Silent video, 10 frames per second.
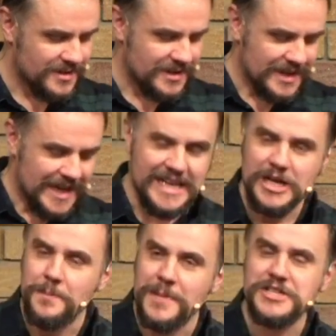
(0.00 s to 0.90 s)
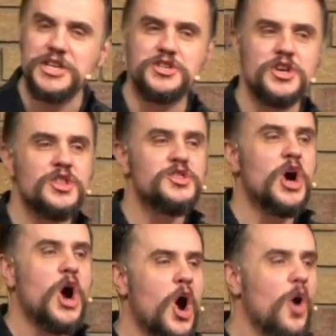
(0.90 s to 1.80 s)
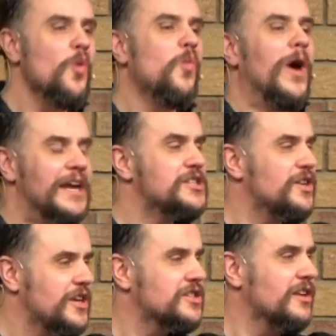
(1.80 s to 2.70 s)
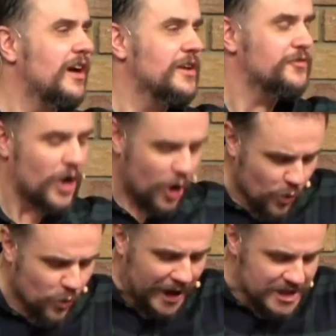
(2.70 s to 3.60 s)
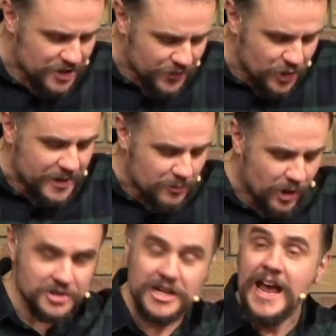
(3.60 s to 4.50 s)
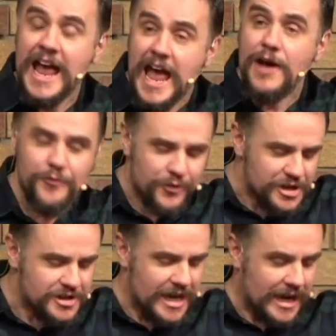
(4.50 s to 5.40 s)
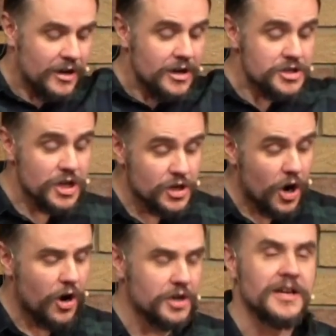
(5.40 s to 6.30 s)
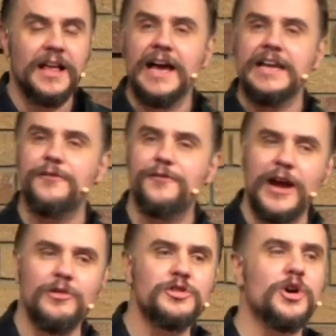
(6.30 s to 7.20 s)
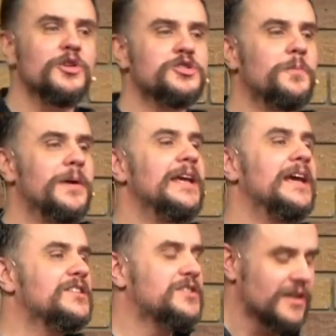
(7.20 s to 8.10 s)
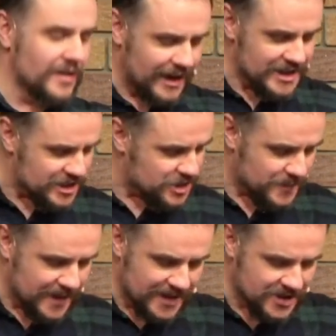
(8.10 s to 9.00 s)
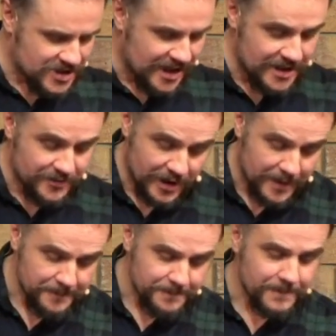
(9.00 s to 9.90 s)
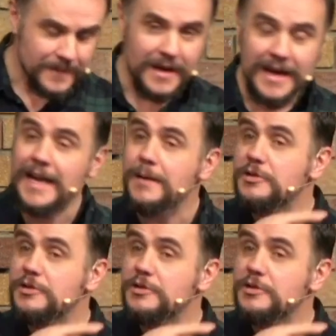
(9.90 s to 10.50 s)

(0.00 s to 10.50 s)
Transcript: He committed the whole weight of his life, the whole weight of who he was, everything to God. And he found God to be his delight and to be his Savior. And it was